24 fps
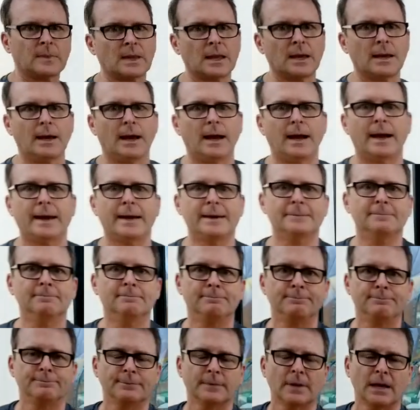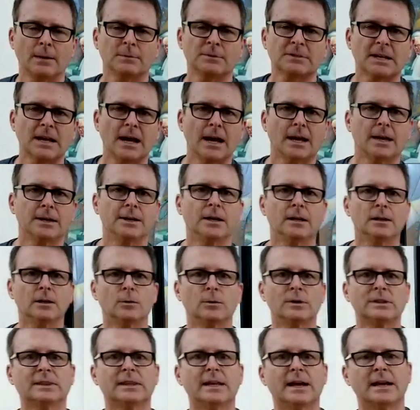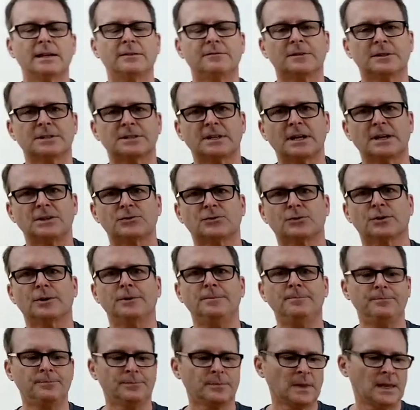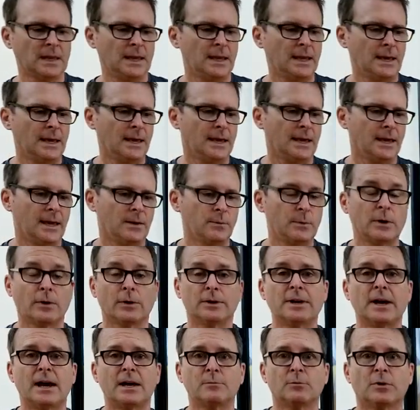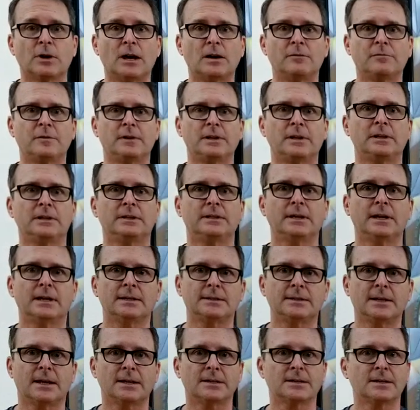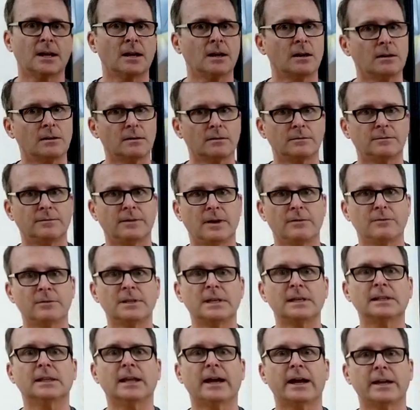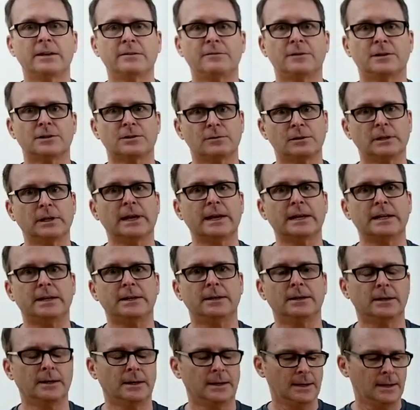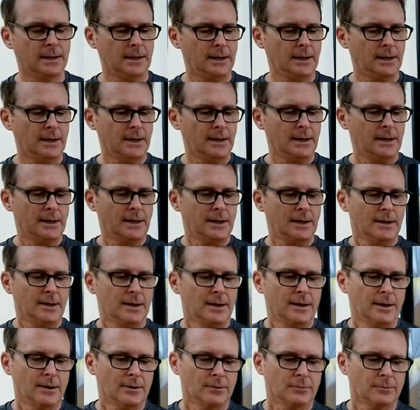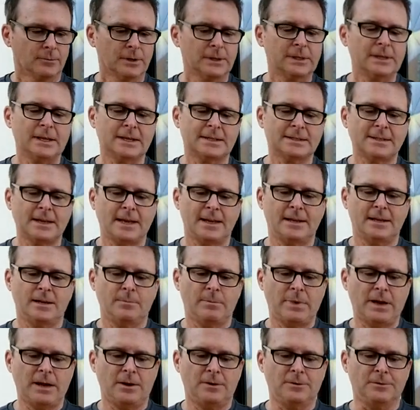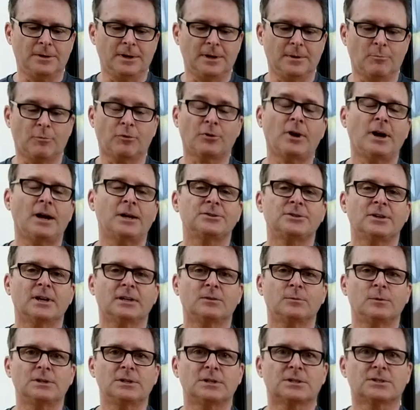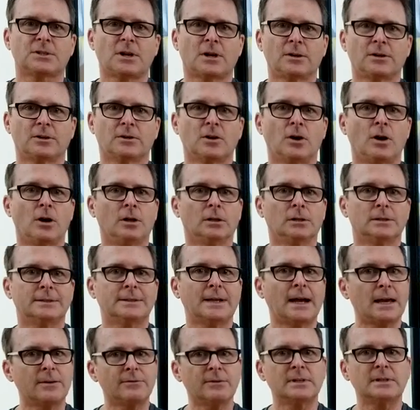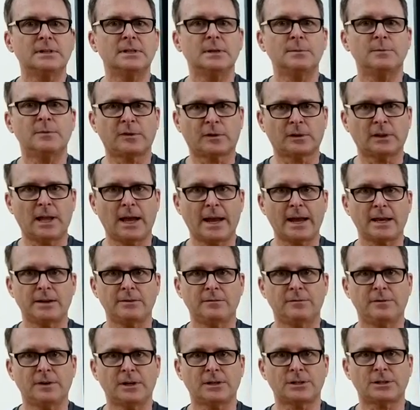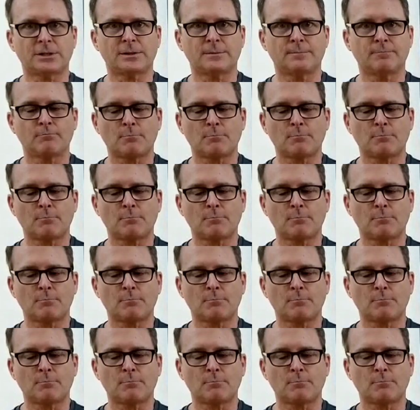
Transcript: Hi, I'm Scott Ganello with Lionfish Central, and we are a nonprofit that takes care of everything lionfish related. Really excited about a project we just started called Diving Deep for Lionfish.